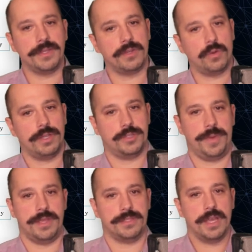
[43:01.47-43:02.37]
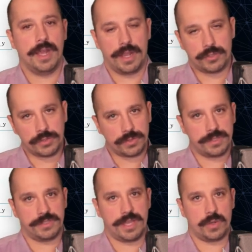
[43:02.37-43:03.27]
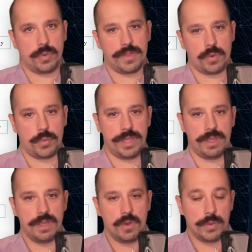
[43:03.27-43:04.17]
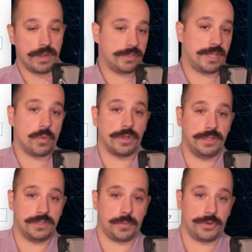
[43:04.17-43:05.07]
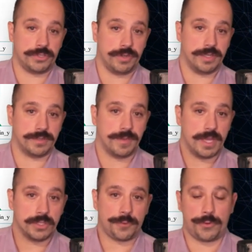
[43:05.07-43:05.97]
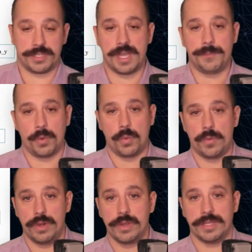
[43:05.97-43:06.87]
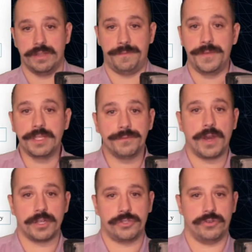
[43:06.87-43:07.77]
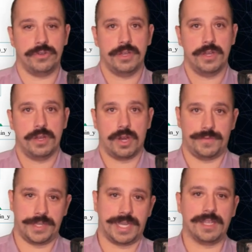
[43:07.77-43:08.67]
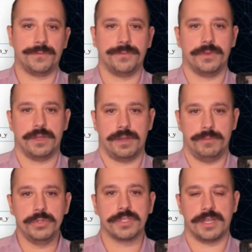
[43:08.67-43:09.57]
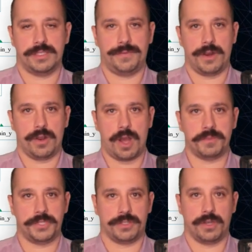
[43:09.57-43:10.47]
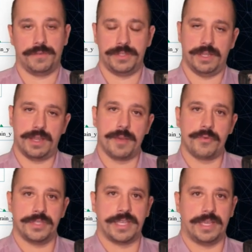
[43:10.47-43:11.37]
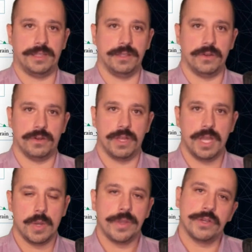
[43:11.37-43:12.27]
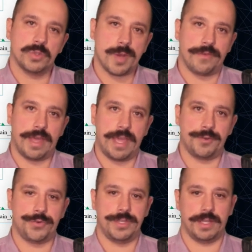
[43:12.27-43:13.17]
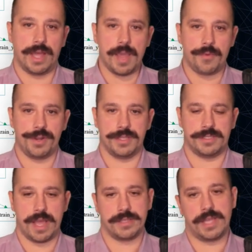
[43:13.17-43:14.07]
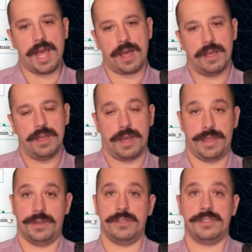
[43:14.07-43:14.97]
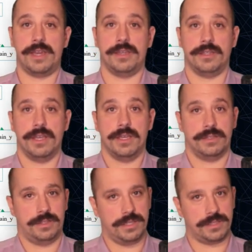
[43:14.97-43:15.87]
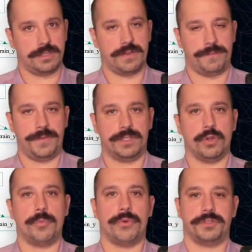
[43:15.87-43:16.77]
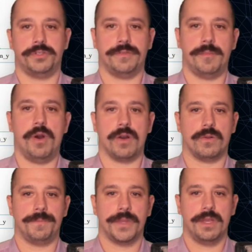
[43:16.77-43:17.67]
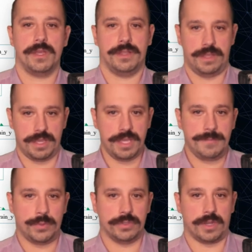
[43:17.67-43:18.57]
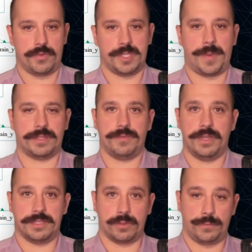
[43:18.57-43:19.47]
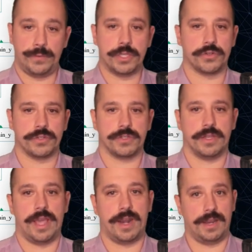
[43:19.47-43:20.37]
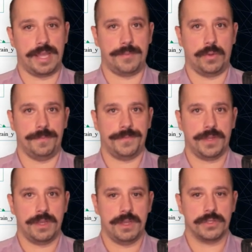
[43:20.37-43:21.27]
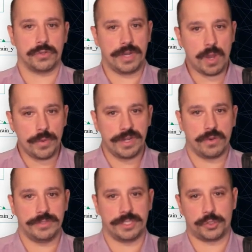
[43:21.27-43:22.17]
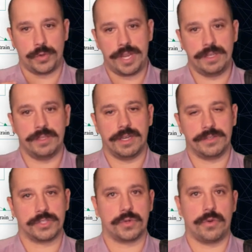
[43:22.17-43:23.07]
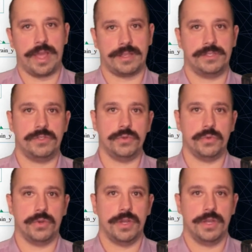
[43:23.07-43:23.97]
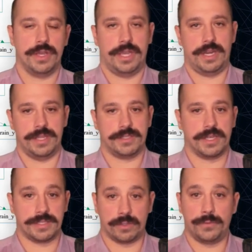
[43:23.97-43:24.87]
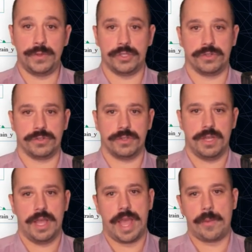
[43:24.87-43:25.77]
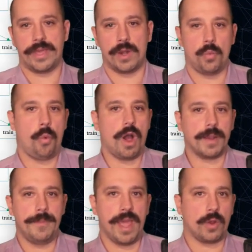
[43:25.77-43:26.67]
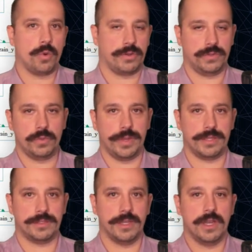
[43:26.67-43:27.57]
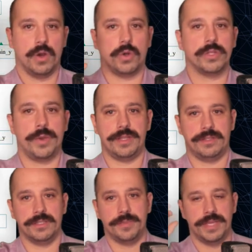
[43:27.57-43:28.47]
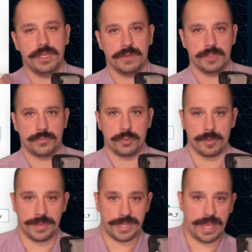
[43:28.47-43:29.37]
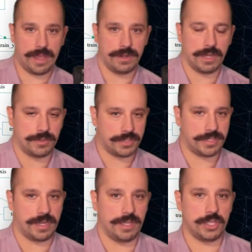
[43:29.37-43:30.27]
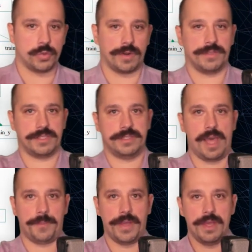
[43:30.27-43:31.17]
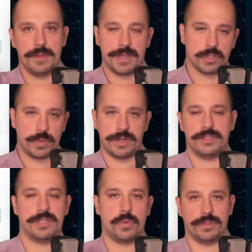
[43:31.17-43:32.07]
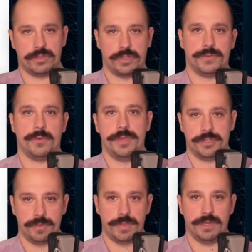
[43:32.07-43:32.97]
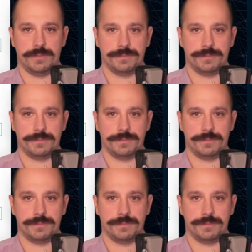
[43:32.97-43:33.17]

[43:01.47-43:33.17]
in the knowledge base and try to understand whether we understand what this operation is. So for example, when we look at the fit function of the cut boost classifier object of the library scikit-learn, we're going to have an entry in the library that says, I understand it. This is a fit operation of a model. The input are respectively a set of features and a label. So now we know that train_x2, it is a set of features. And we can walk backward through it all the way until the beginning of the program, again, understanding each one of the steps because we understand what the transformation mean.